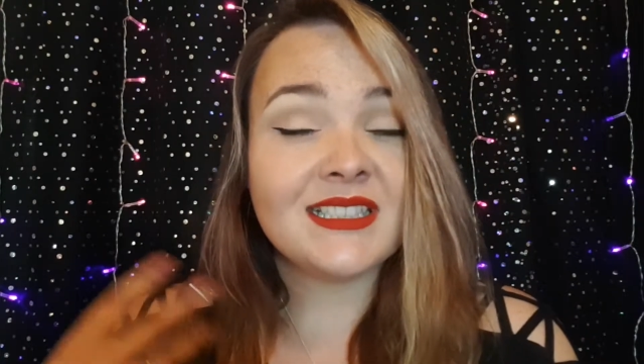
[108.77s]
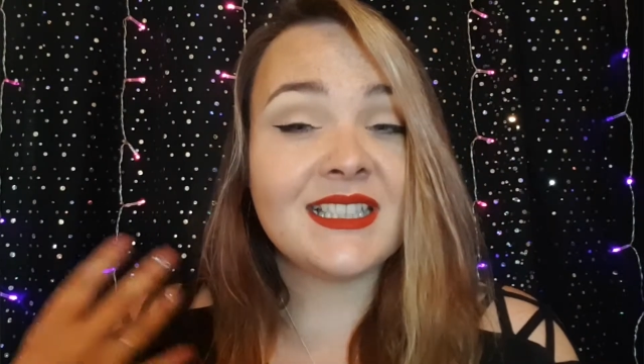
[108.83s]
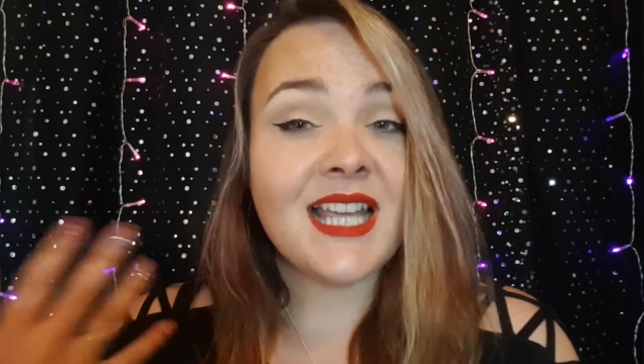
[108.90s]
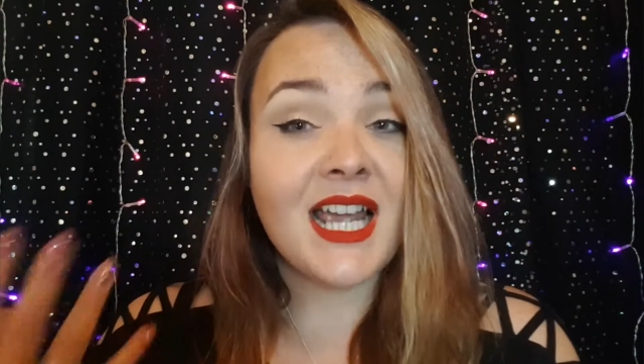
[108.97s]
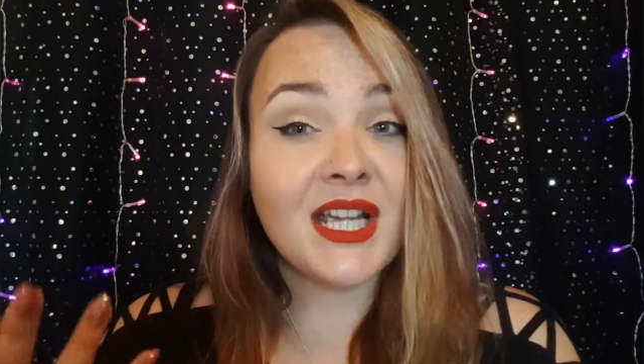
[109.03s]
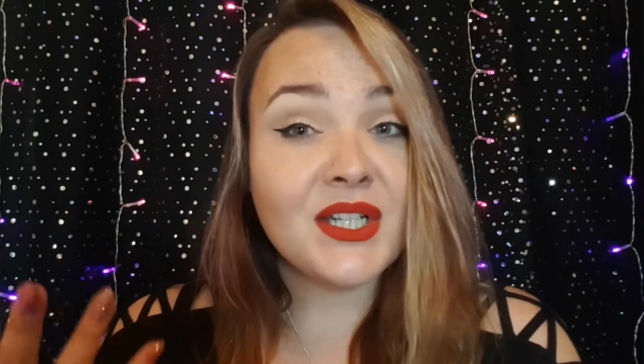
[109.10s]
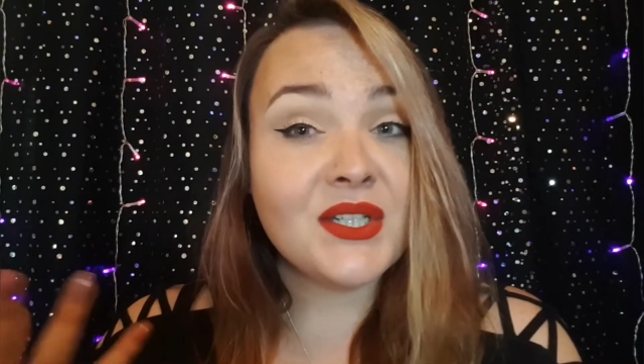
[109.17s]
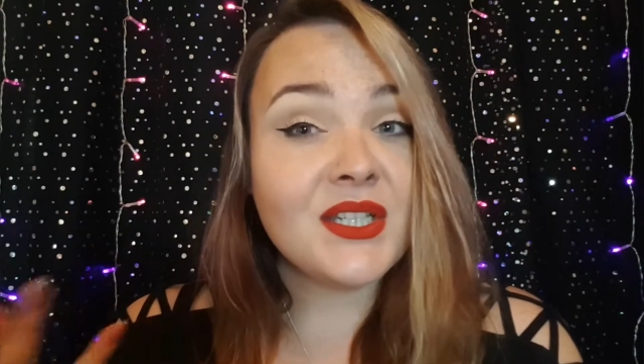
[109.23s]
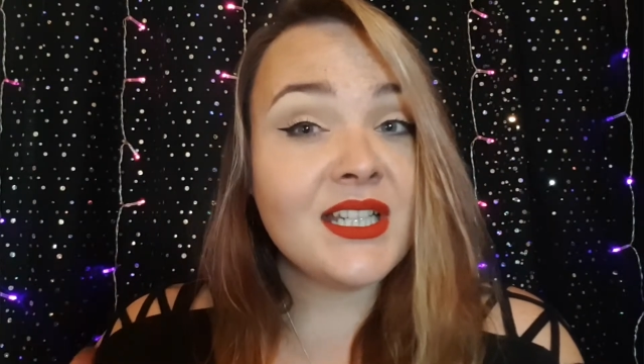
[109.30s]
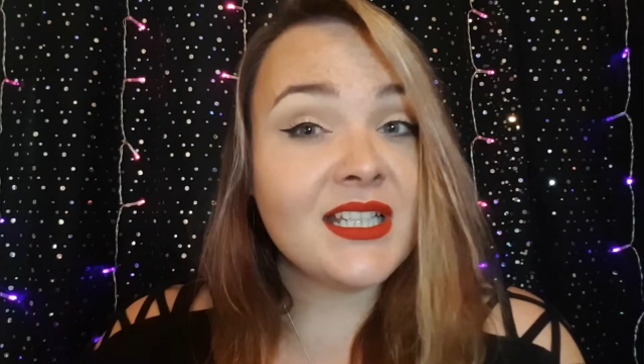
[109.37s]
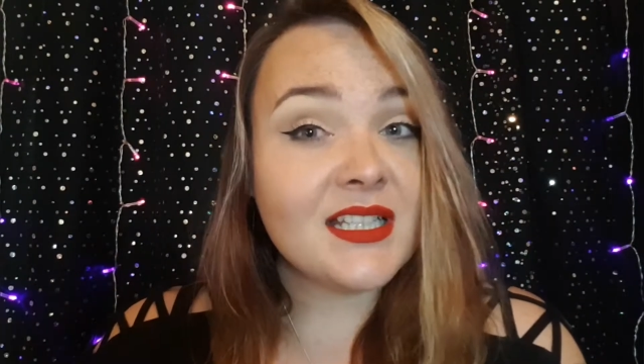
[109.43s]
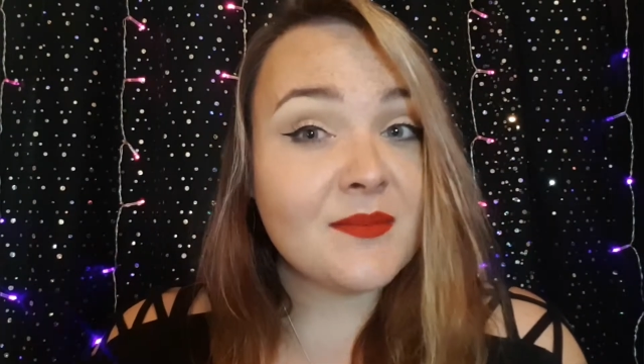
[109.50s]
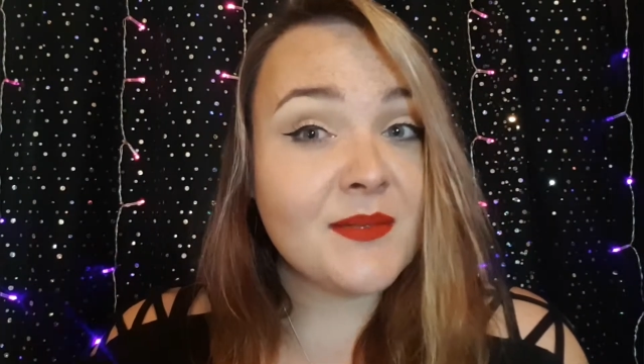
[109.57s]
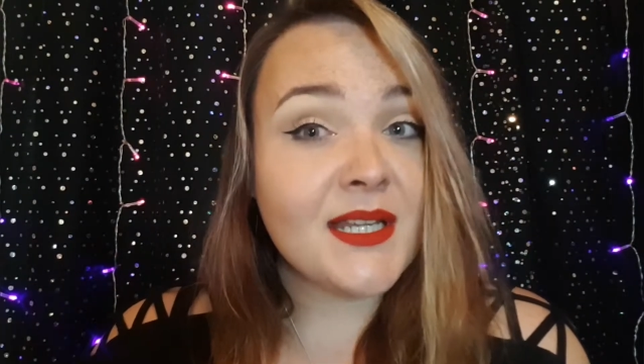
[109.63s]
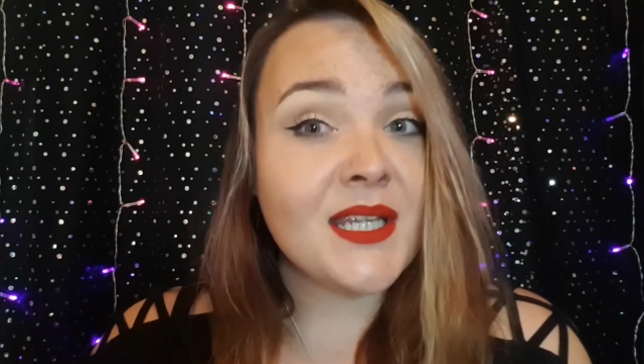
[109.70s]
that could
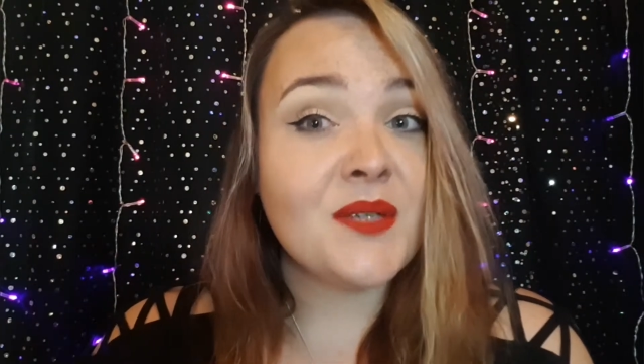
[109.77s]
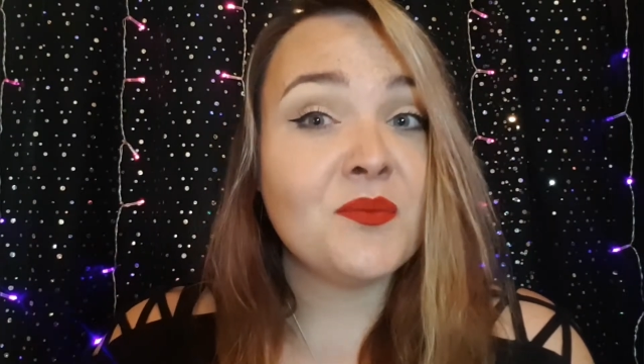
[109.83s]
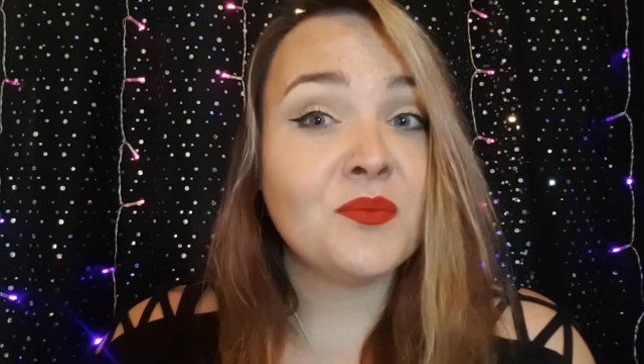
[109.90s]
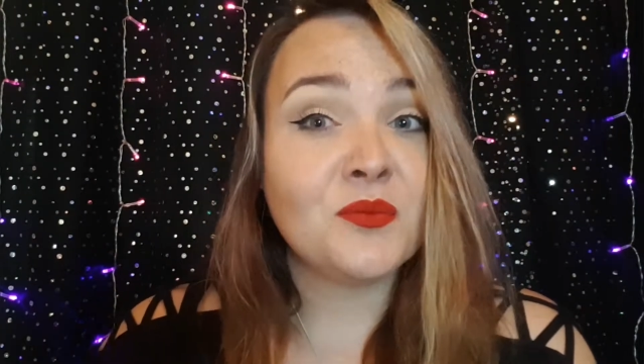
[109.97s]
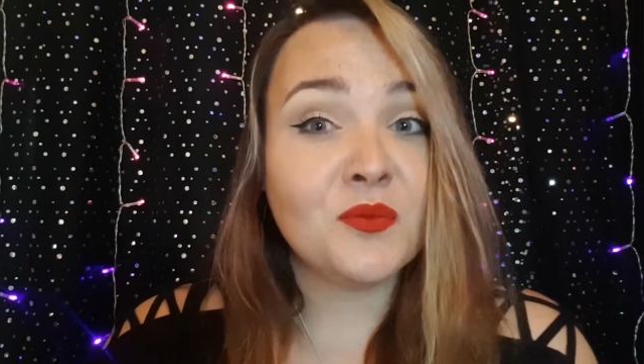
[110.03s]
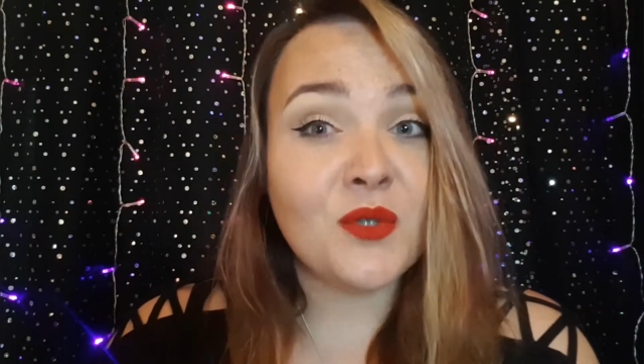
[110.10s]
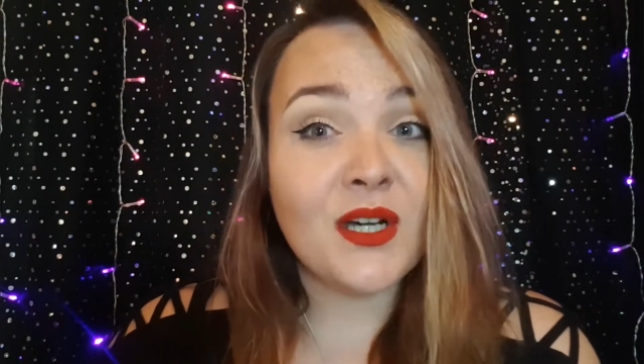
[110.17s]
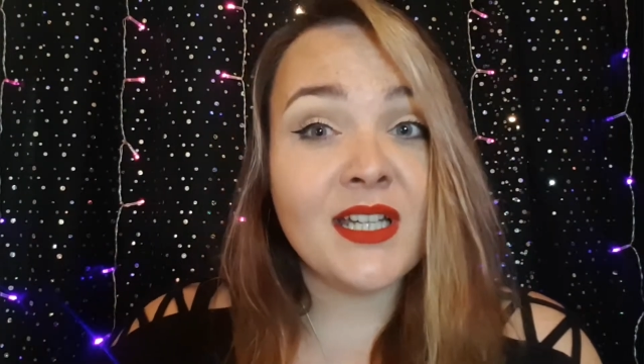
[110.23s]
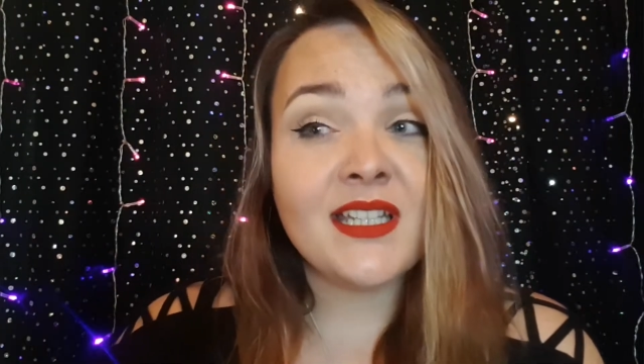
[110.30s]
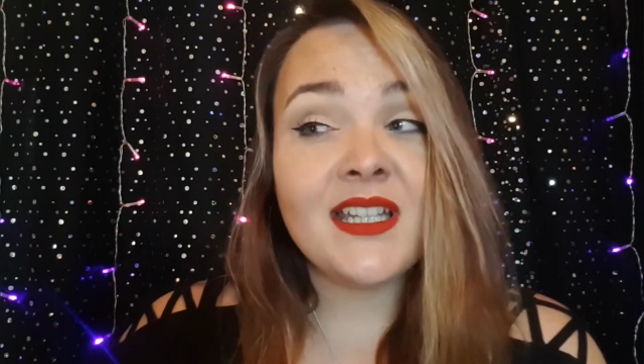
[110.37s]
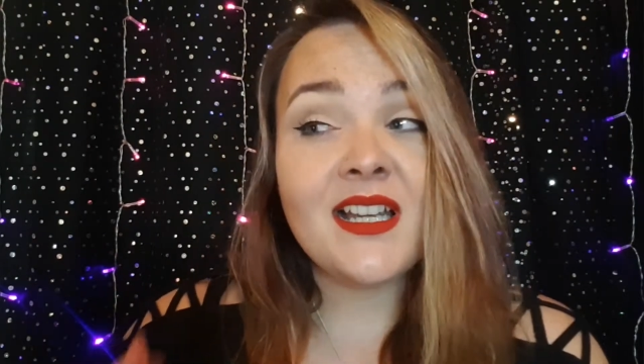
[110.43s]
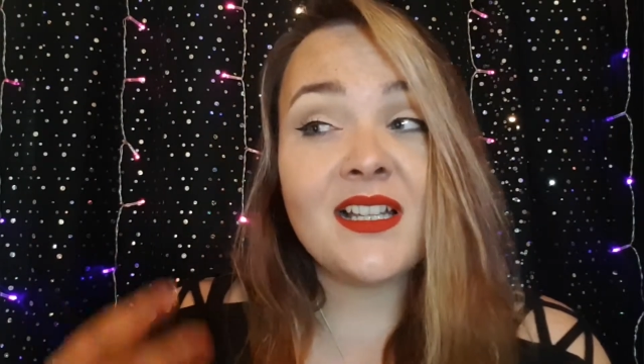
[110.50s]
explain why